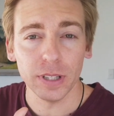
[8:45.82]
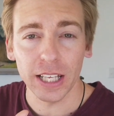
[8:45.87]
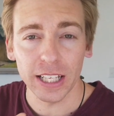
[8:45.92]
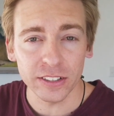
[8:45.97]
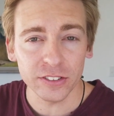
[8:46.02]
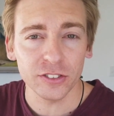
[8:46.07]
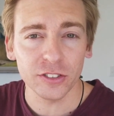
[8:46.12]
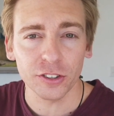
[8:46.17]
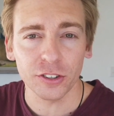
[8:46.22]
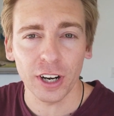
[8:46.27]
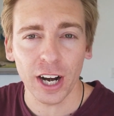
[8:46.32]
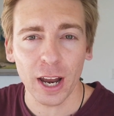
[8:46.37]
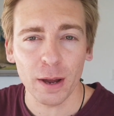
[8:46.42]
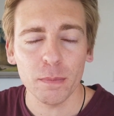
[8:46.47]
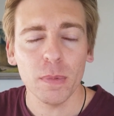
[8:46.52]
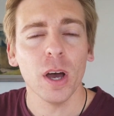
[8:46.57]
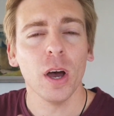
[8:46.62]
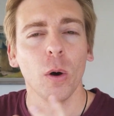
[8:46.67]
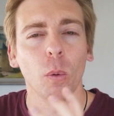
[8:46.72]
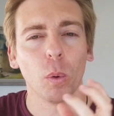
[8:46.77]

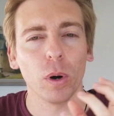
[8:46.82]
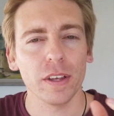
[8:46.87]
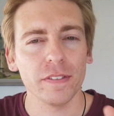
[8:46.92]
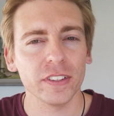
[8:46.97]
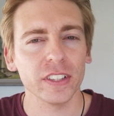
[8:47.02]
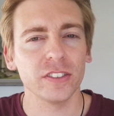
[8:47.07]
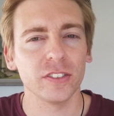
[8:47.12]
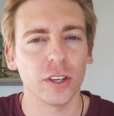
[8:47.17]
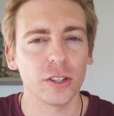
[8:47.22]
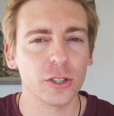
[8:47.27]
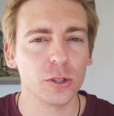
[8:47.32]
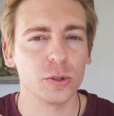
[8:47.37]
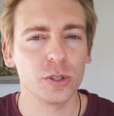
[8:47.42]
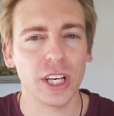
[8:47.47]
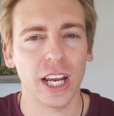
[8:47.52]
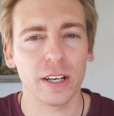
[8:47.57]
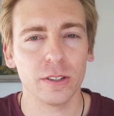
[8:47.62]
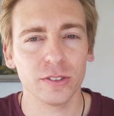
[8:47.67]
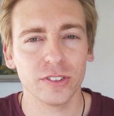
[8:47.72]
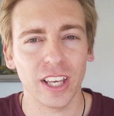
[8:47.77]
Instagram, whatever social
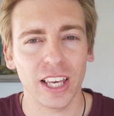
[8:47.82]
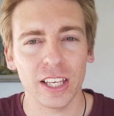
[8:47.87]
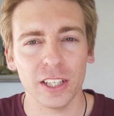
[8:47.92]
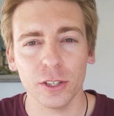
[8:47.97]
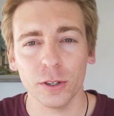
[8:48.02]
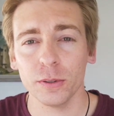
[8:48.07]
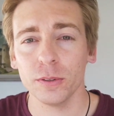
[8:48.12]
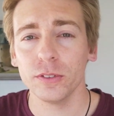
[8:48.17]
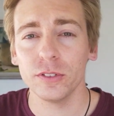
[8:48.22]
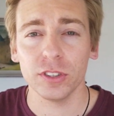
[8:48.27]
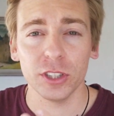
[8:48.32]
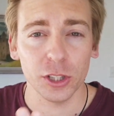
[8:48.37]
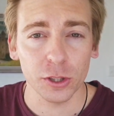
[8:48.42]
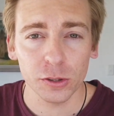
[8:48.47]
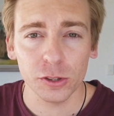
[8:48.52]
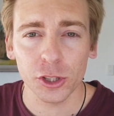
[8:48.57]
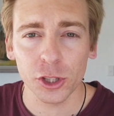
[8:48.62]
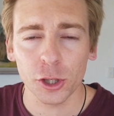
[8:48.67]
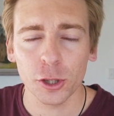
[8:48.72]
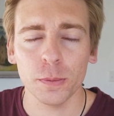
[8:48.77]
channels that you use,
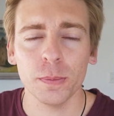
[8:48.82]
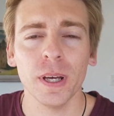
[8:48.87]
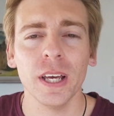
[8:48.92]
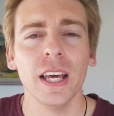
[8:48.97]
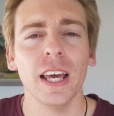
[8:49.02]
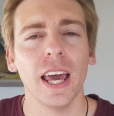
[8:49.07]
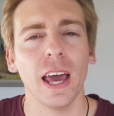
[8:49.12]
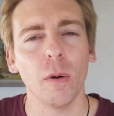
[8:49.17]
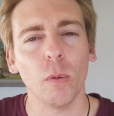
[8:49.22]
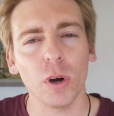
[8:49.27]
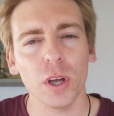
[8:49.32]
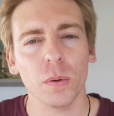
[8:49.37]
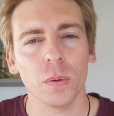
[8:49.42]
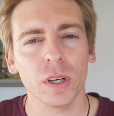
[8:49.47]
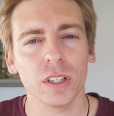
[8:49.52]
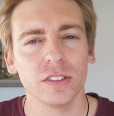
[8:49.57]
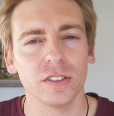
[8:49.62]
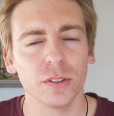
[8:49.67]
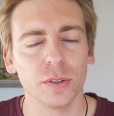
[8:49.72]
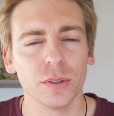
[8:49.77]
YouTube, and what you
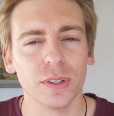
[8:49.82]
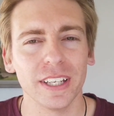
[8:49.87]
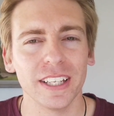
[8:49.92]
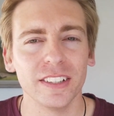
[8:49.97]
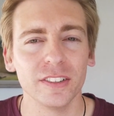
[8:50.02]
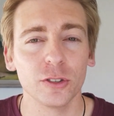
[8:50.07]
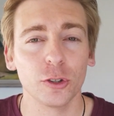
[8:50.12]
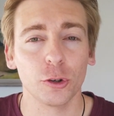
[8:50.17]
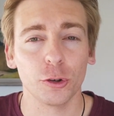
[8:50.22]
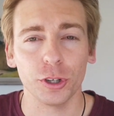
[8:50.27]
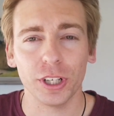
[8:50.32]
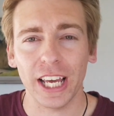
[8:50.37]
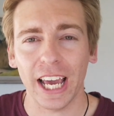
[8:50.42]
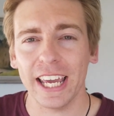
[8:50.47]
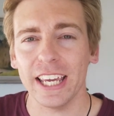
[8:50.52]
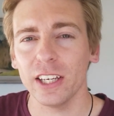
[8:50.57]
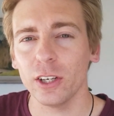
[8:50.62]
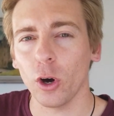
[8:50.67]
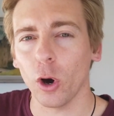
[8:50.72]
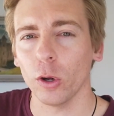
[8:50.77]
want to do is
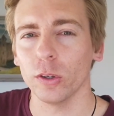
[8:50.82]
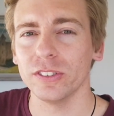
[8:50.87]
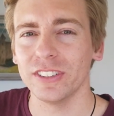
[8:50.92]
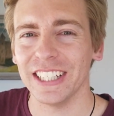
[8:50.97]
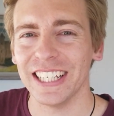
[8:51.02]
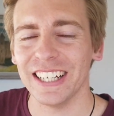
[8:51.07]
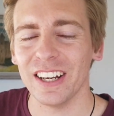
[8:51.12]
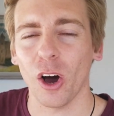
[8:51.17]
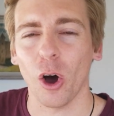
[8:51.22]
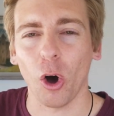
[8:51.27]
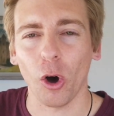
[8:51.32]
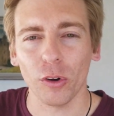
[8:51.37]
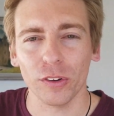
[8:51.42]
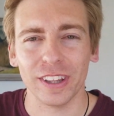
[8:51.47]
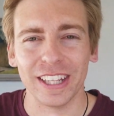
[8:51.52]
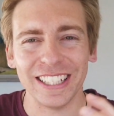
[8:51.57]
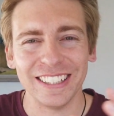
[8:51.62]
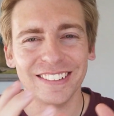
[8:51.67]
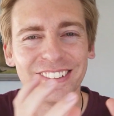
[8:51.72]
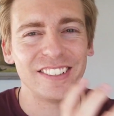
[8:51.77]
create content
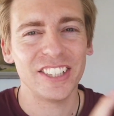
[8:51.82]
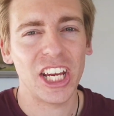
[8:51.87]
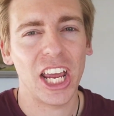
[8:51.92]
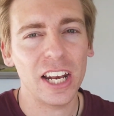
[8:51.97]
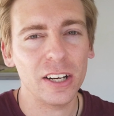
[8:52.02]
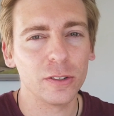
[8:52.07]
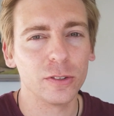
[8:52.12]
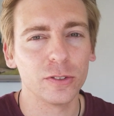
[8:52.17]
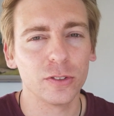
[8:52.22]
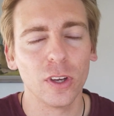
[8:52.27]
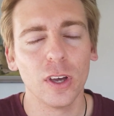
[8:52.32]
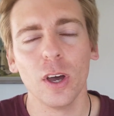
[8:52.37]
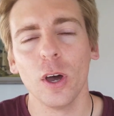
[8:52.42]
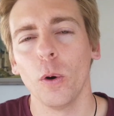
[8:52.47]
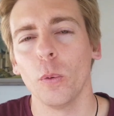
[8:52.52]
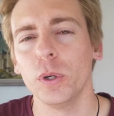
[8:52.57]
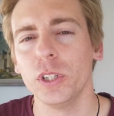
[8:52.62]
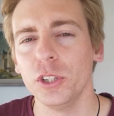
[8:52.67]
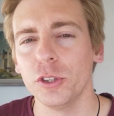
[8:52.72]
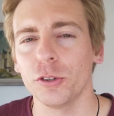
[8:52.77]
on these channels.
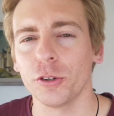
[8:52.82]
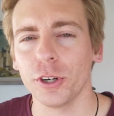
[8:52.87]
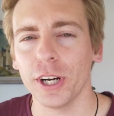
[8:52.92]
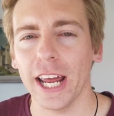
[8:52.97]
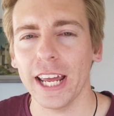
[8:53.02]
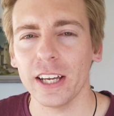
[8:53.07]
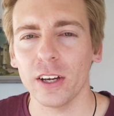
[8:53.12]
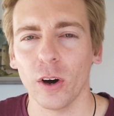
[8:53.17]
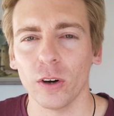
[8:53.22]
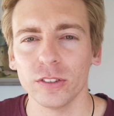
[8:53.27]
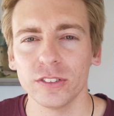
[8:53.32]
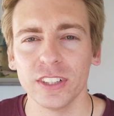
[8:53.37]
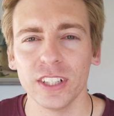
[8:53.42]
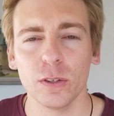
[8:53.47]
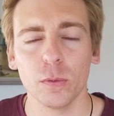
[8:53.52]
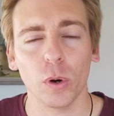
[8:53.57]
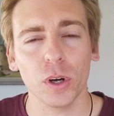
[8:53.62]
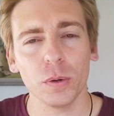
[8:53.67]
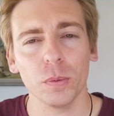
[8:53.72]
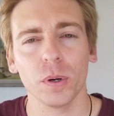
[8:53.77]
When you create
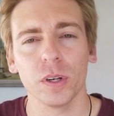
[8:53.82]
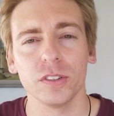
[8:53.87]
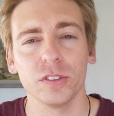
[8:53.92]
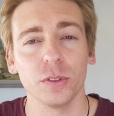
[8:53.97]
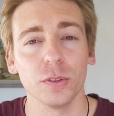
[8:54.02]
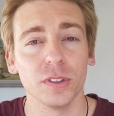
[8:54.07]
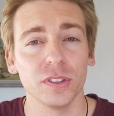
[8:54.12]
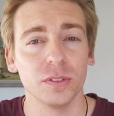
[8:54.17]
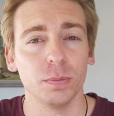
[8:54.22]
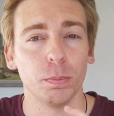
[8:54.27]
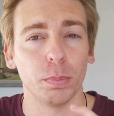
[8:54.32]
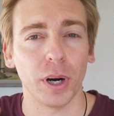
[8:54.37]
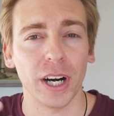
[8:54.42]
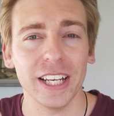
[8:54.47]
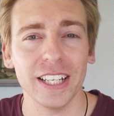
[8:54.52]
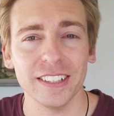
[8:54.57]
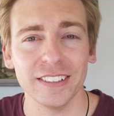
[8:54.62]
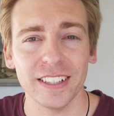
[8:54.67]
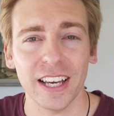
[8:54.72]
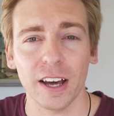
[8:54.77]
content, what you want to do is
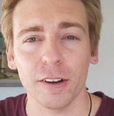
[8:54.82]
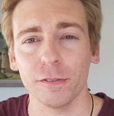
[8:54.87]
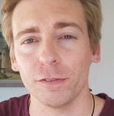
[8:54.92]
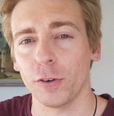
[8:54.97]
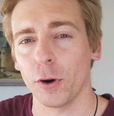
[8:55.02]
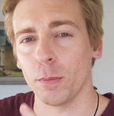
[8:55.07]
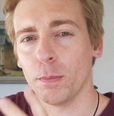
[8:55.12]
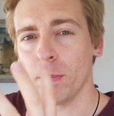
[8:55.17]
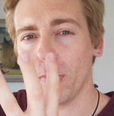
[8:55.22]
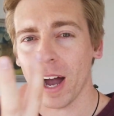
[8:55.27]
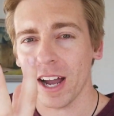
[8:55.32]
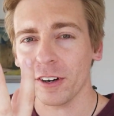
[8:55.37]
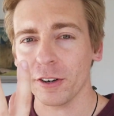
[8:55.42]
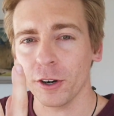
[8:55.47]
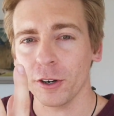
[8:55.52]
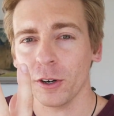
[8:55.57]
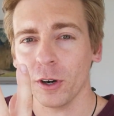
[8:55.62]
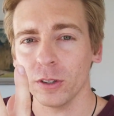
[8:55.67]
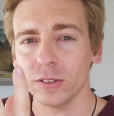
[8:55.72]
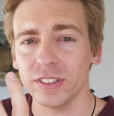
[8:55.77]
break it down from
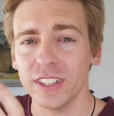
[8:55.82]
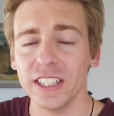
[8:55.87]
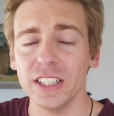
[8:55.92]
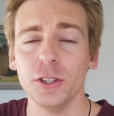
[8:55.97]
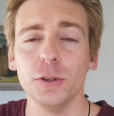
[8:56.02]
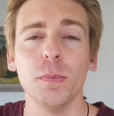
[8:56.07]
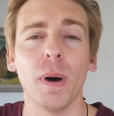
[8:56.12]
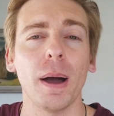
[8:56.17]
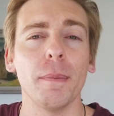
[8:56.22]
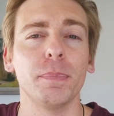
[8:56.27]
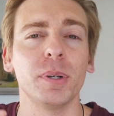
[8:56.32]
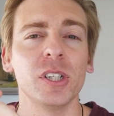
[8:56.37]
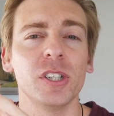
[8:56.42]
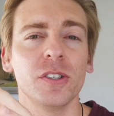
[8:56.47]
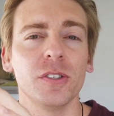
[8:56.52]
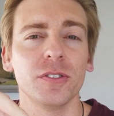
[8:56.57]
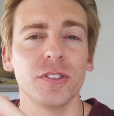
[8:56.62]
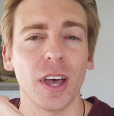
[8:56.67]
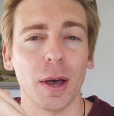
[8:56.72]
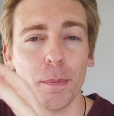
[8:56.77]
micro content. You might
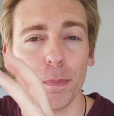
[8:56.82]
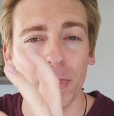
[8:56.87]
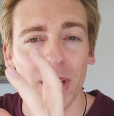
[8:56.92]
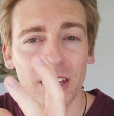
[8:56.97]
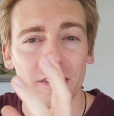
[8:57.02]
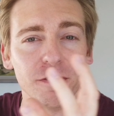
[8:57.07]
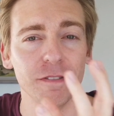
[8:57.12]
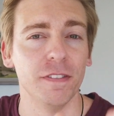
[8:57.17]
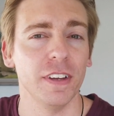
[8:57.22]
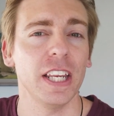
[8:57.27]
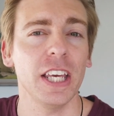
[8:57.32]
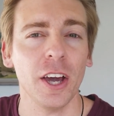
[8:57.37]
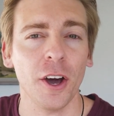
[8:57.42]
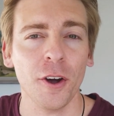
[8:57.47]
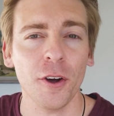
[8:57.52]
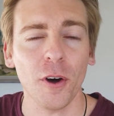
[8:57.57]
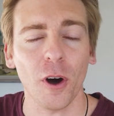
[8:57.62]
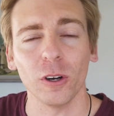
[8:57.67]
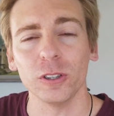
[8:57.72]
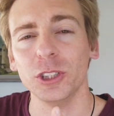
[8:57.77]
produce a big
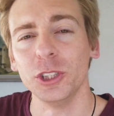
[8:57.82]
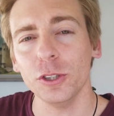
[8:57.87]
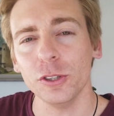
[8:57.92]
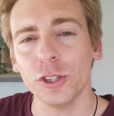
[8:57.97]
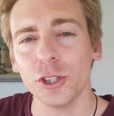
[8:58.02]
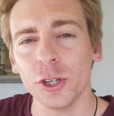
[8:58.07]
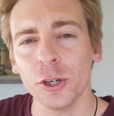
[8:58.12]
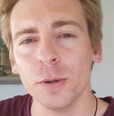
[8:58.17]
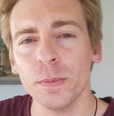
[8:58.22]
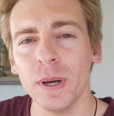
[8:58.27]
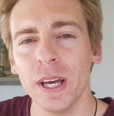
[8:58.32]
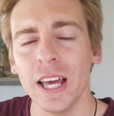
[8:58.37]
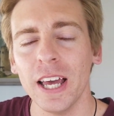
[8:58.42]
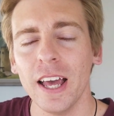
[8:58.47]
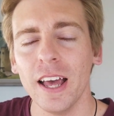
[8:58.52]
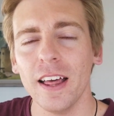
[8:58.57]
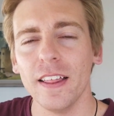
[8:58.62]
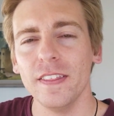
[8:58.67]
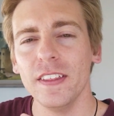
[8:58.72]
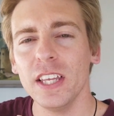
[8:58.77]
video on YouTube,
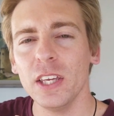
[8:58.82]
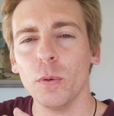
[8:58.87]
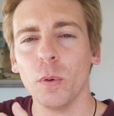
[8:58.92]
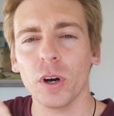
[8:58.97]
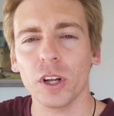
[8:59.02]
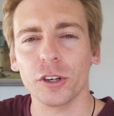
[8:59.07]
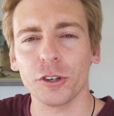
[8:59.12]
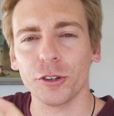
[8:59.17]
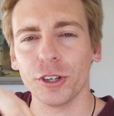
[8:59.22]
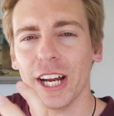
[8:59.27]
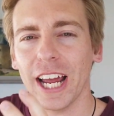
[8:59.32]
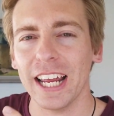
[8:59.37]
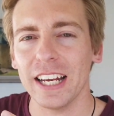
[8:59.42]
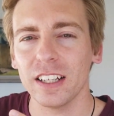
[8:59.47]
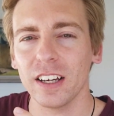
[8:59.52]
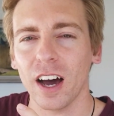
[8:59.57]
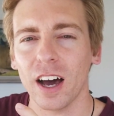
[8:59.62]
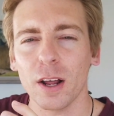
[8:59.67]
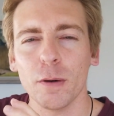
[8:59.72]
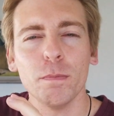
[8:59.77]
then you want to
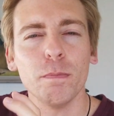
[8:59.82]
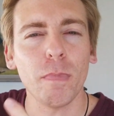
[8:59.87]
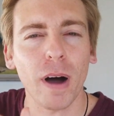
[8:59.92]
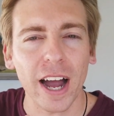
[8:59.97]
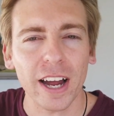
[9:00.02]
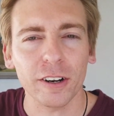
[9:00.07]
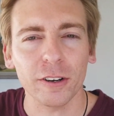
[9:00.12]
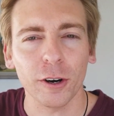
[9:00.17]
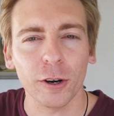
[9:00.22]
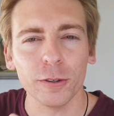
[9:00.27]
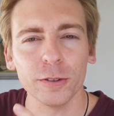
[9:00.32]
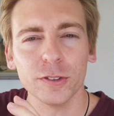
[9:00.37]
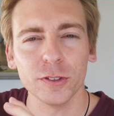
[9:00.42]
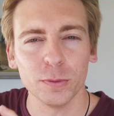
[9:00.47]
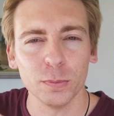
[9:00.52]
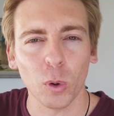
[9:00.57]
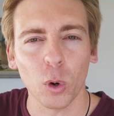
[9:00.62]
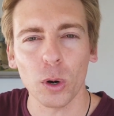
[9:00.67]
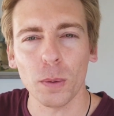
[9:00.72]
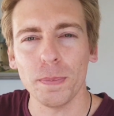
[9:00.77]
create kind of micro,
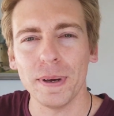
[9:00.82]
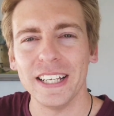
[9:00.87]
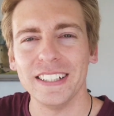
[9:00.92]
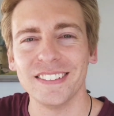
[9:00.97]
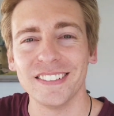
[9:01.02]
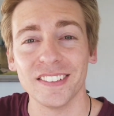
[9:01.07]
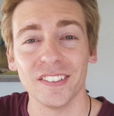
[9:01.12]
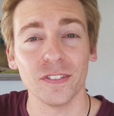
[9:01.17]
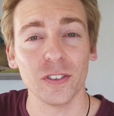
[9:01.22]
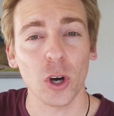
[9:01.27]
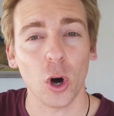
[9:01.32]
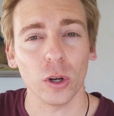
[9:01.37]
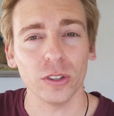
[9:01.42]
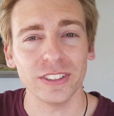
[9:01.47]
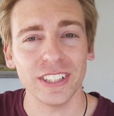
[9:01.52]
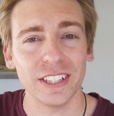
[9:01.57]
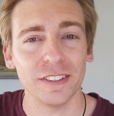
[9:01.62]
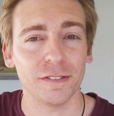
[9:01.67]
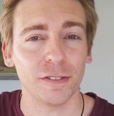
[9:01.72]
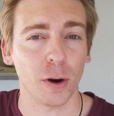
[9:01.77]
smaller pieces of
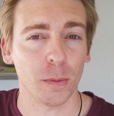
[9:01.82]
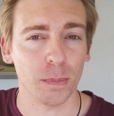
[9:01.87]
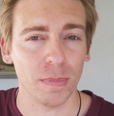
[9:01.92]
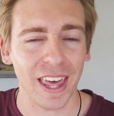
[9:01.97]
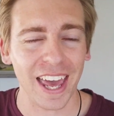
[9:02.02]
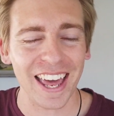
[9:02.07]
content from